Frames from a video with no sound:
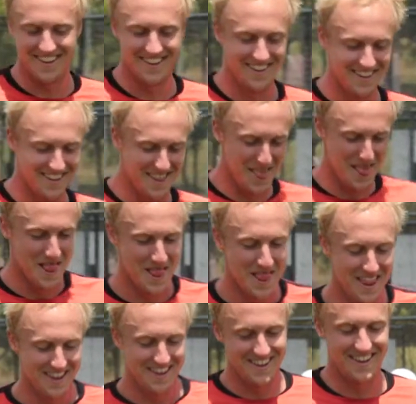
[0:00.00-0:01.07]
be in an
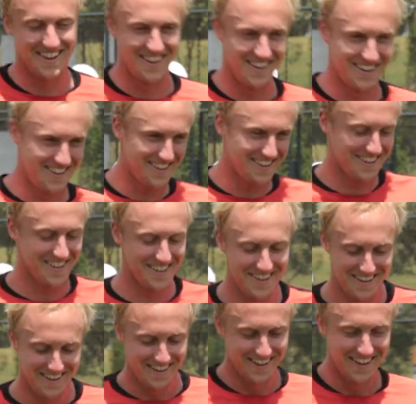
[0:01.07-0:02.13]
attacking side, and you know,
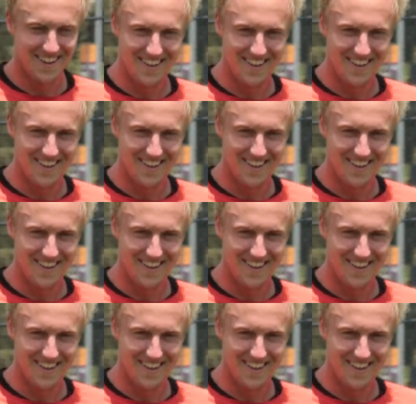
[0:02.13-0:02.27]
I think